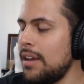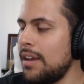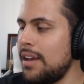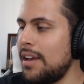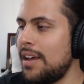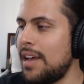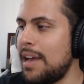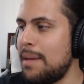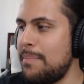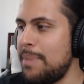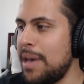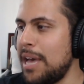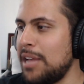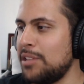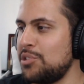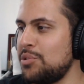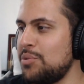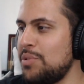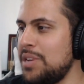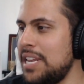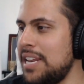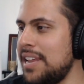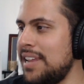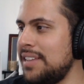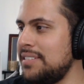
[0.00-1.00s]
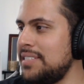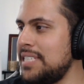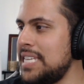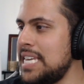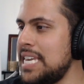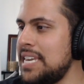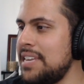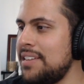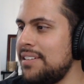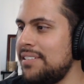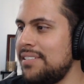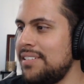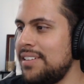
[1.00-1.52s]
uh, Pound
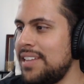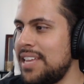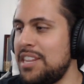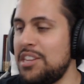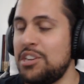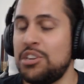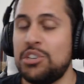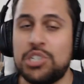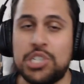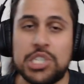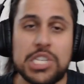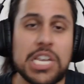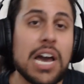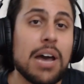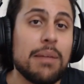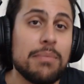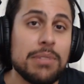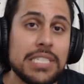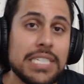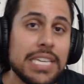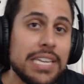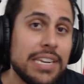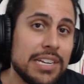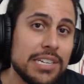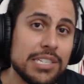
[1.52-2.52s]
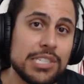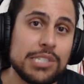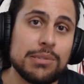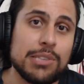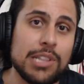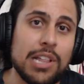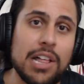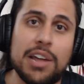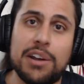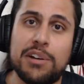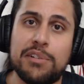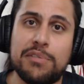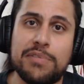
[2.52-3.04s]
2019, and you're just commentating a
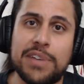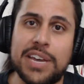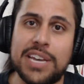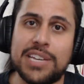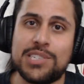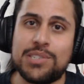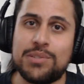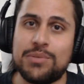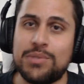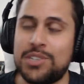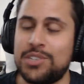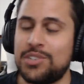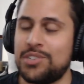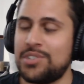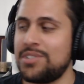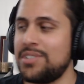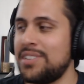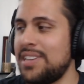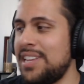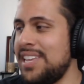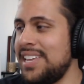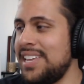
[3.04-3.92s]
slaughter fest, which